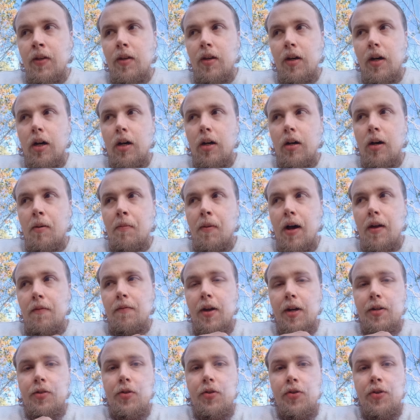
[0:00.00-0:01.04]
a
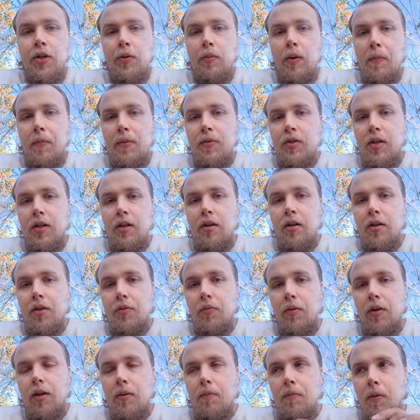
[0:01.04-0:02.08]
bivector, you can represent it in
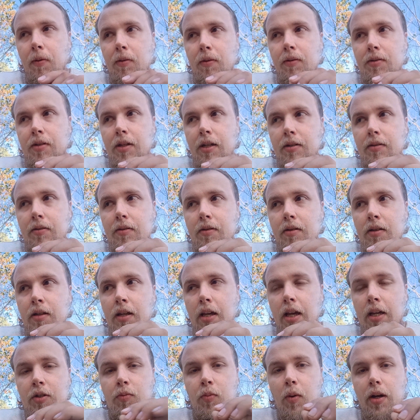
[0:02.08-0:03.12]
three components as the
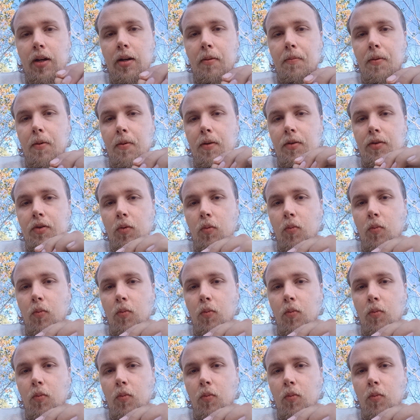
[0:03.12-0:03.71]
xy component,